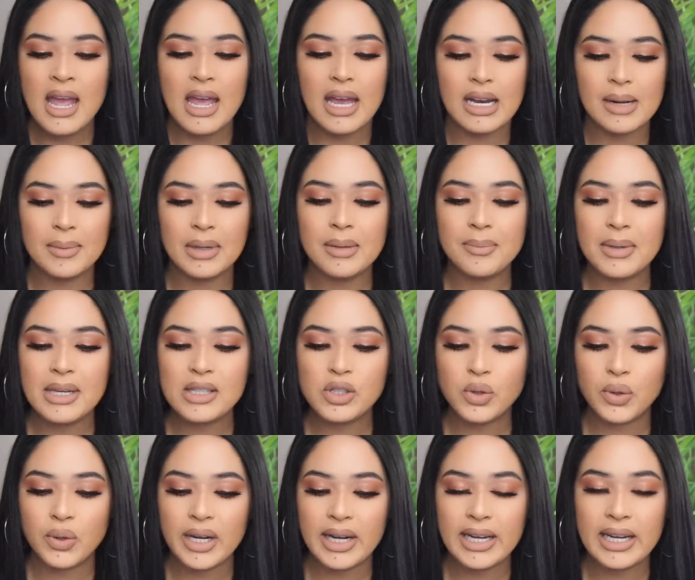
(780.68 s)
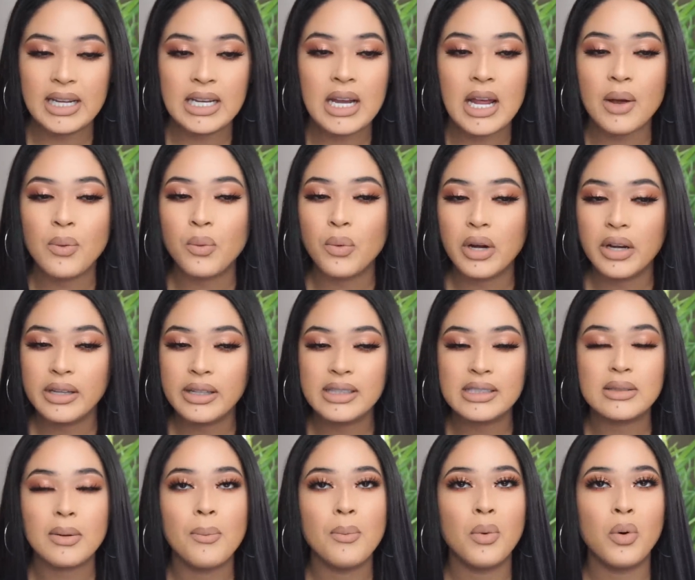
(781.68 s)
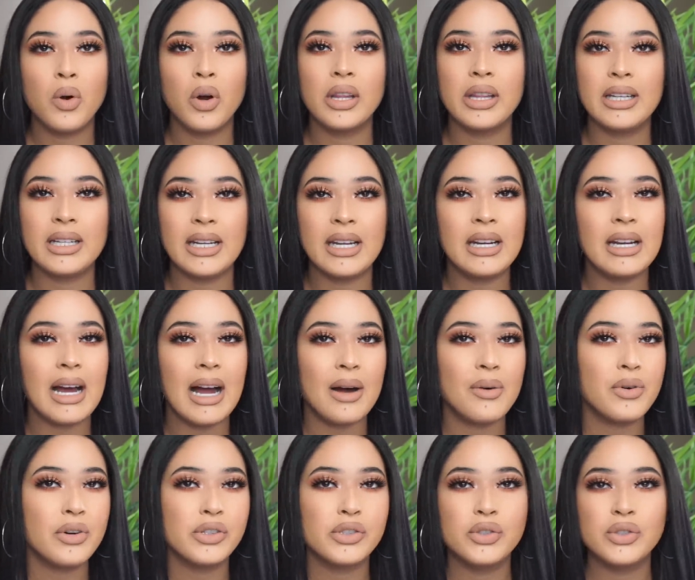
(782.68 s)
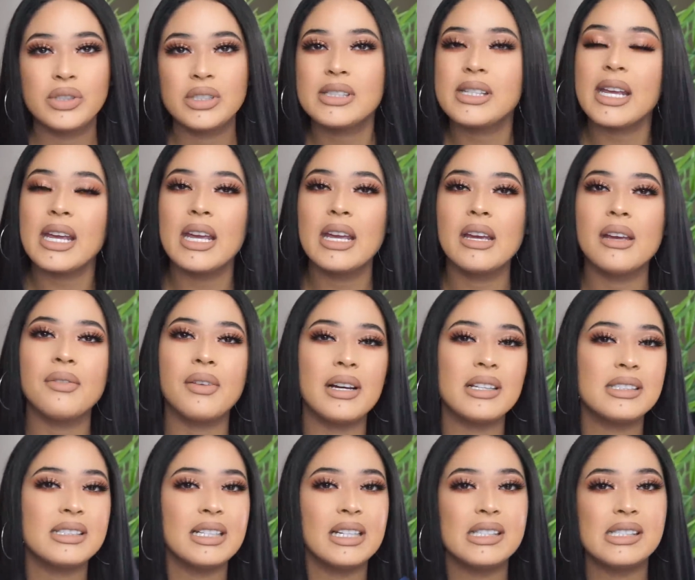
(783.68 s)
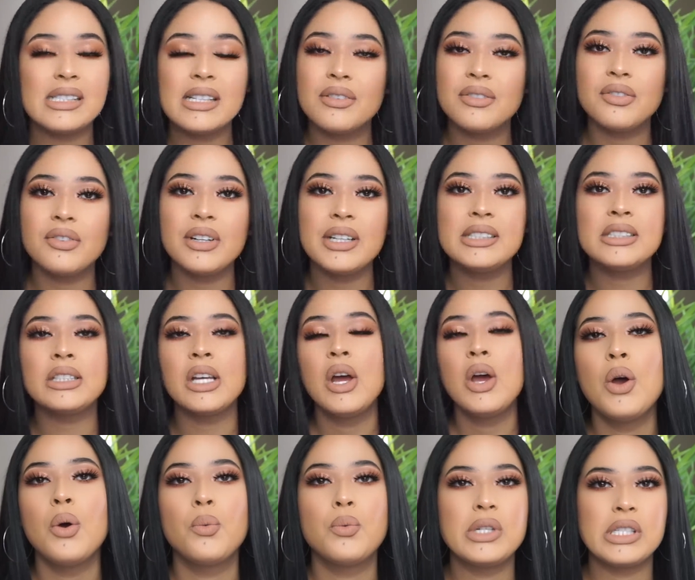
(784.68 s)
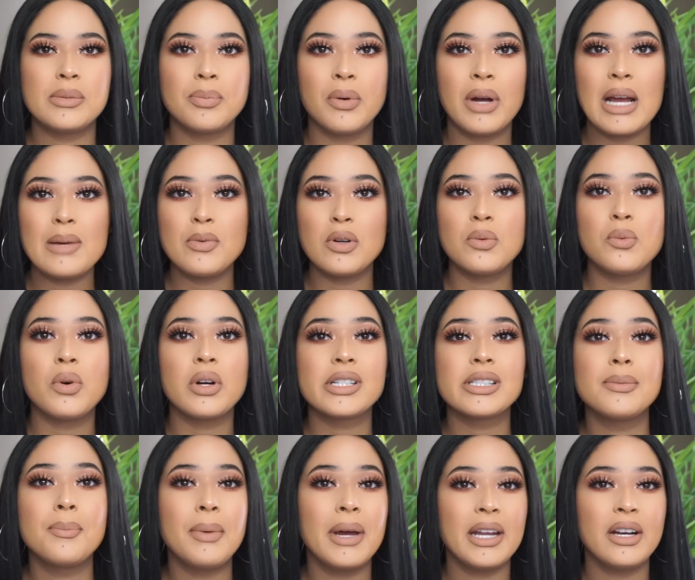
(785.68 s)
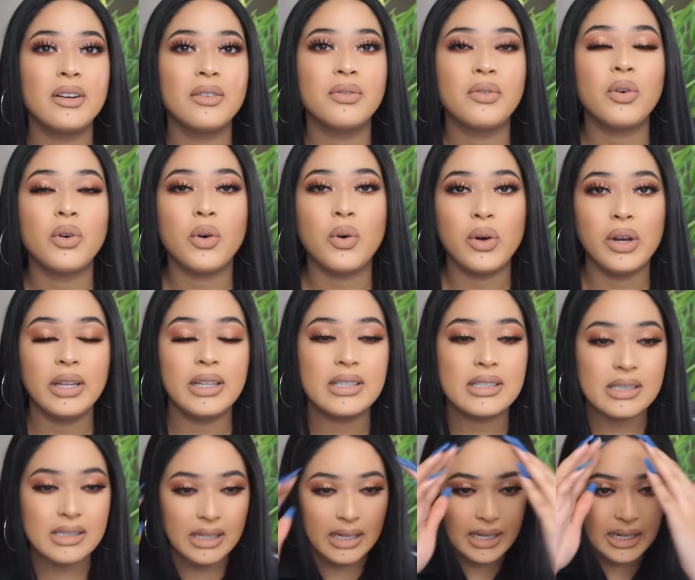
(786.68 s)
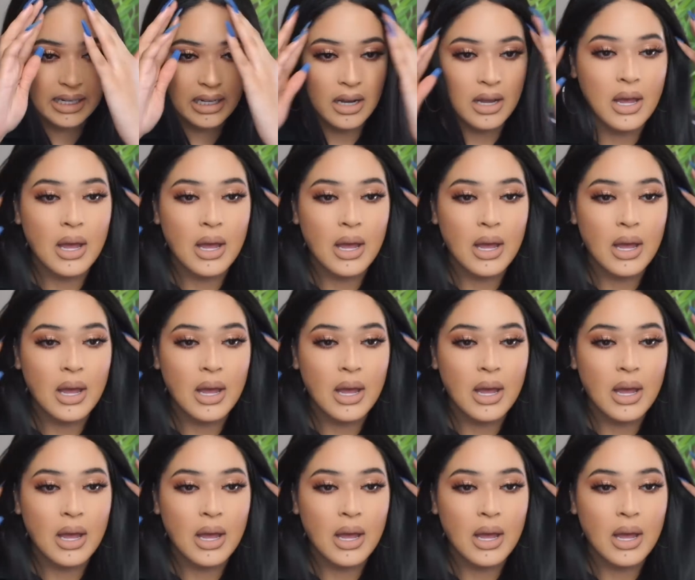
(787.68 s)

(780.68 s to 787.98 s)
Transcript: and i'm gonna be trying and wear this more than eight hours to see if i see a difference which primer works better for oily skin